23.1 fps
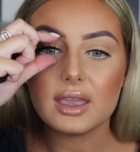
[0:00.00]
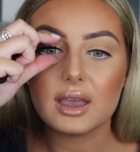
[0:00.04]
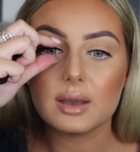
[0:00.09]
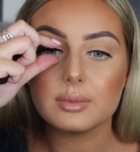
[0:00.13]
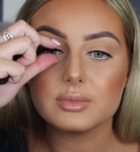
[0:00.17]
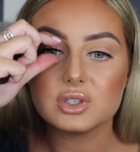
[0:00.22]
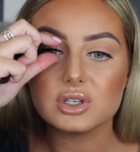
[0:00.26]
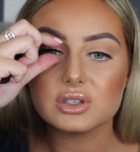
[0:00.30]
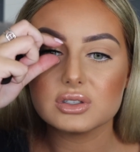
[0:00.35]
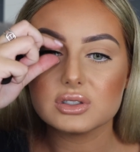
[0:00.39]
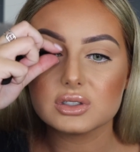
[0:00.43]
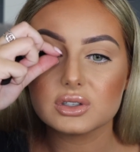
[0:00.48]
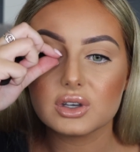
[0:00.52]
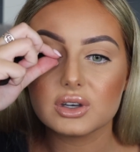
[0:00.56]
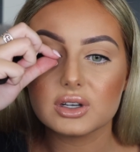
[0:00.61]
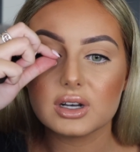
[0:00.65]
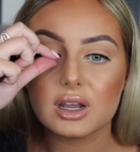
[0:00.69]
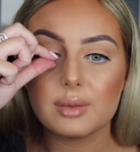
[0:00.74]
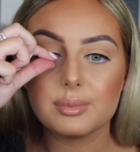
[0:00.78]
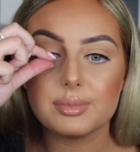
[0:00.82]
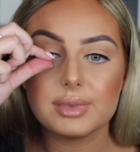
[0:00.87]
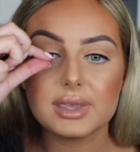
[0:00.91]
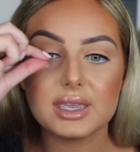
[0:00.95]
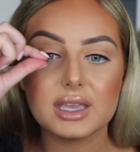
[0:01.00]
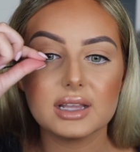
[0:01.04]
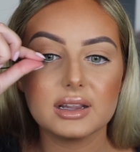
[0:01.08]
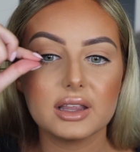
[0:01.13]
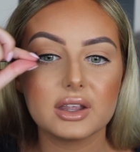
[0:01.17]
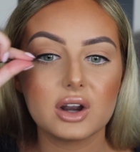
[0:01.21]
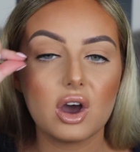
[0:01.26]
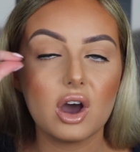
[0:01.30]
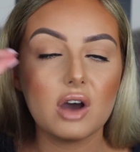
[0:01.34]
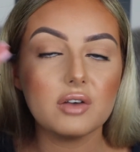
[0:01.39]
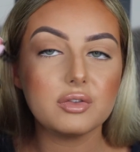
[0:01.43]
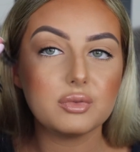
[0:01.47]
I'm just gonna peel it
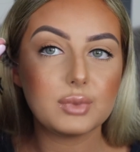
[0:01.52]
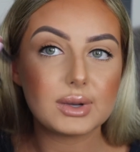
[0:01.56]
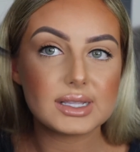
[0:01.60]
off.